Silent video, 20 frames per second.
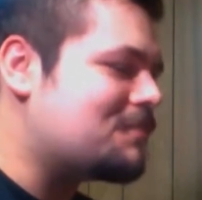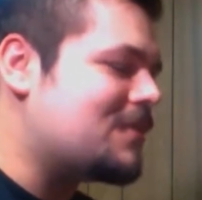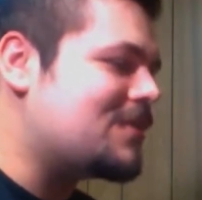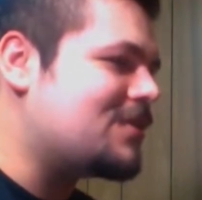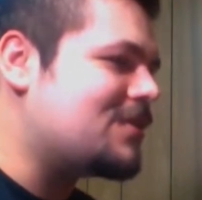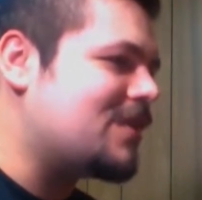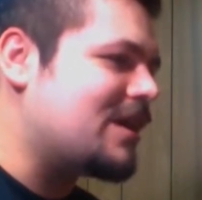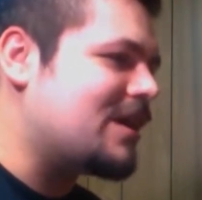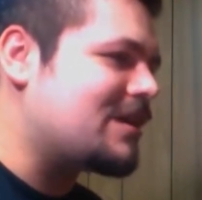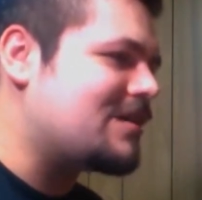And
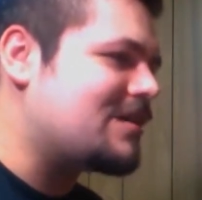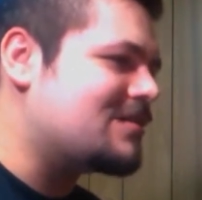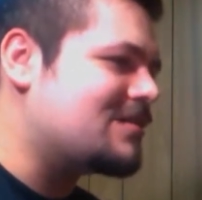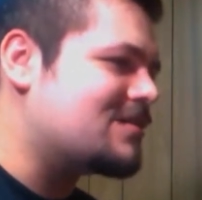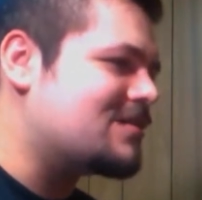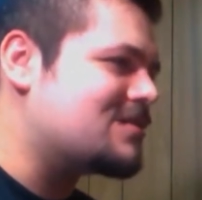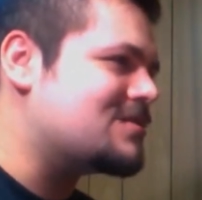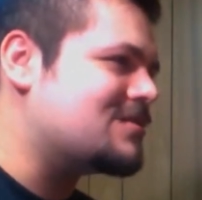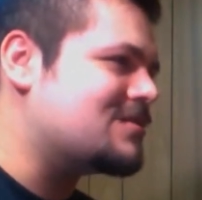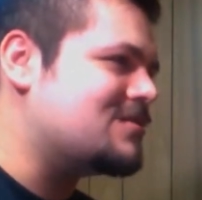they're like,
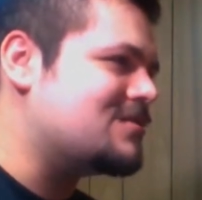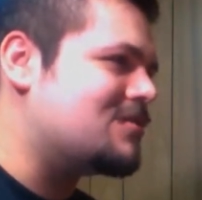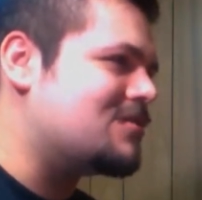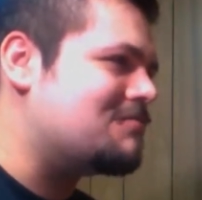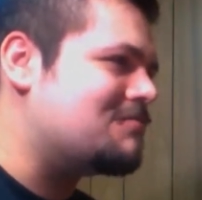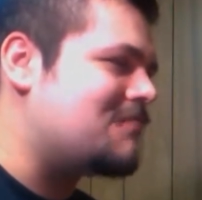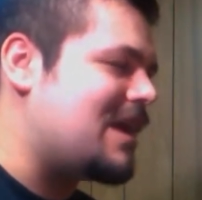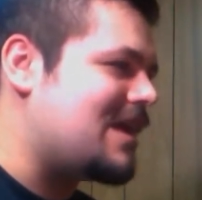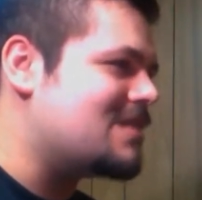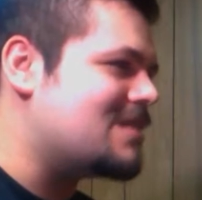"Doesn't your
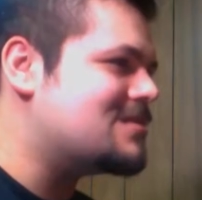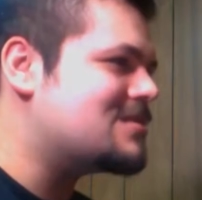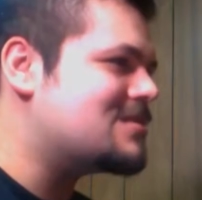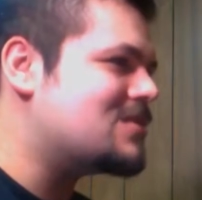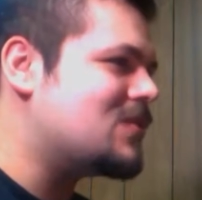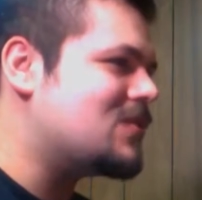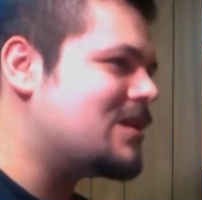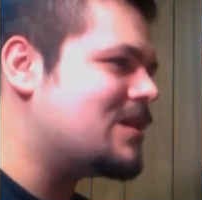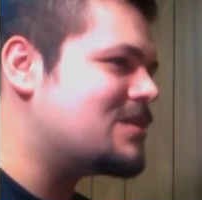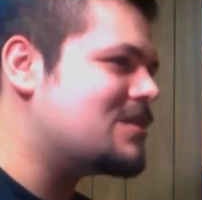maids
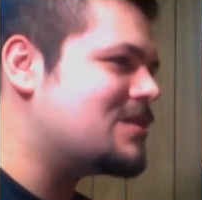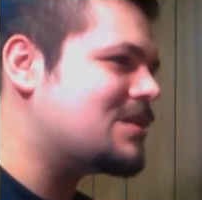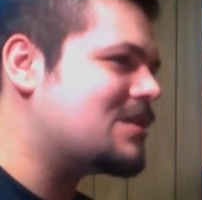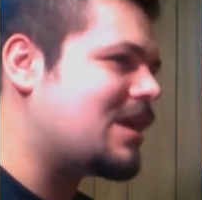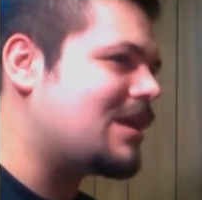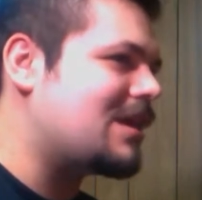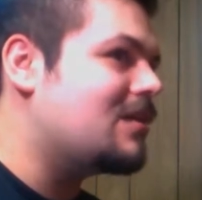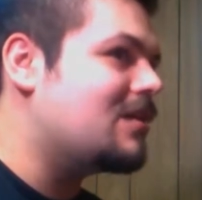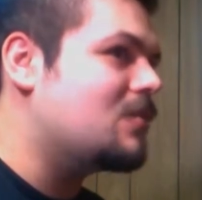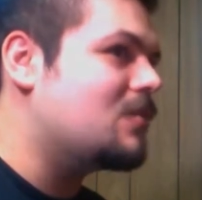do it?" She's
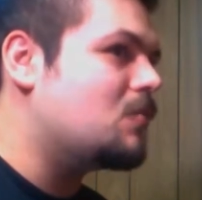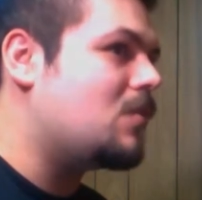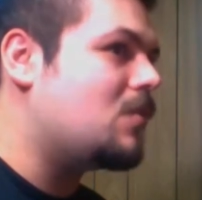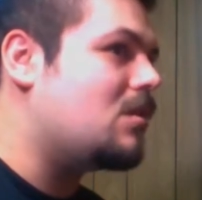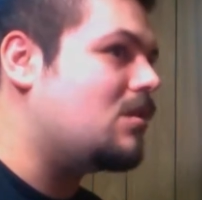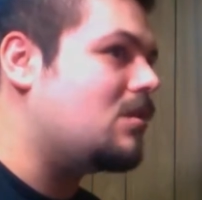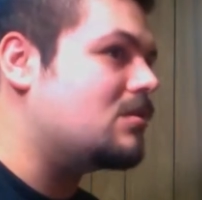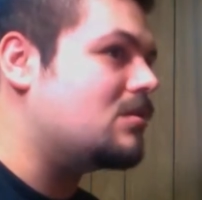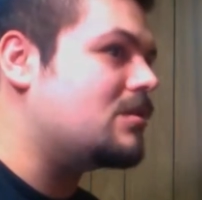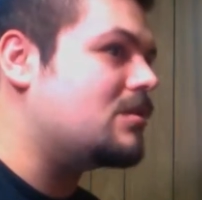like,
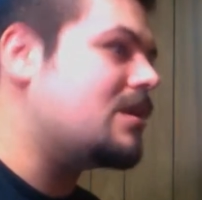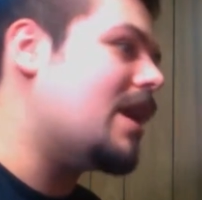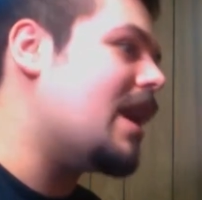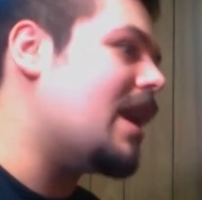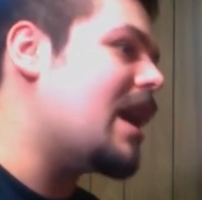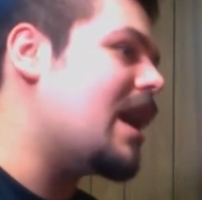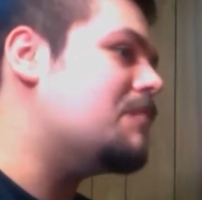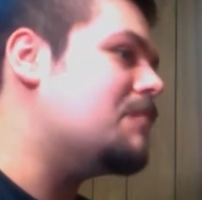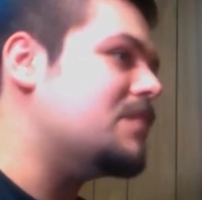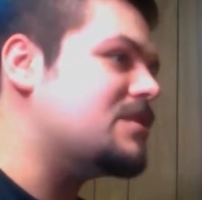"Well,
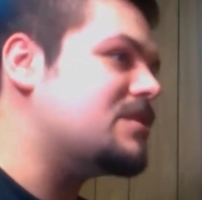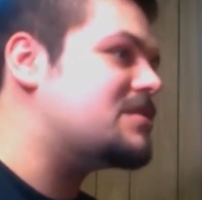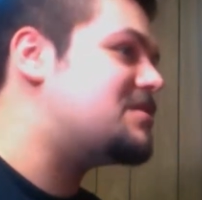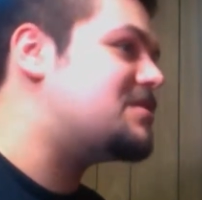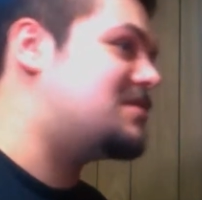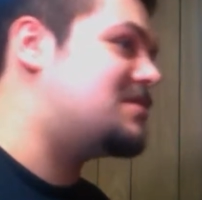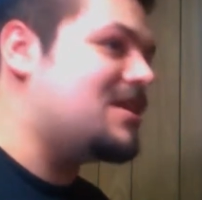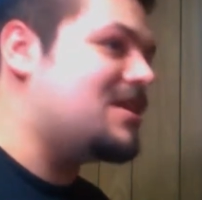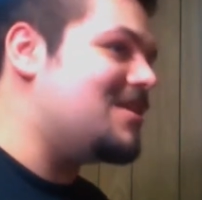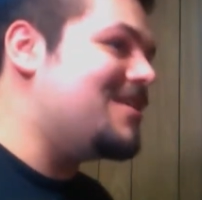yeah, but
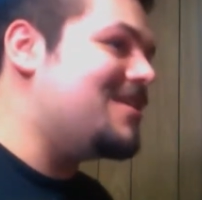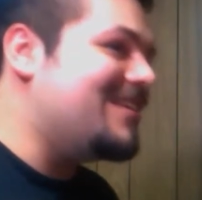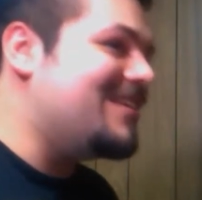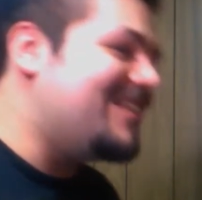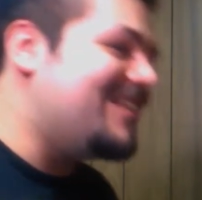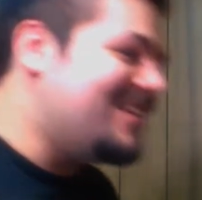still."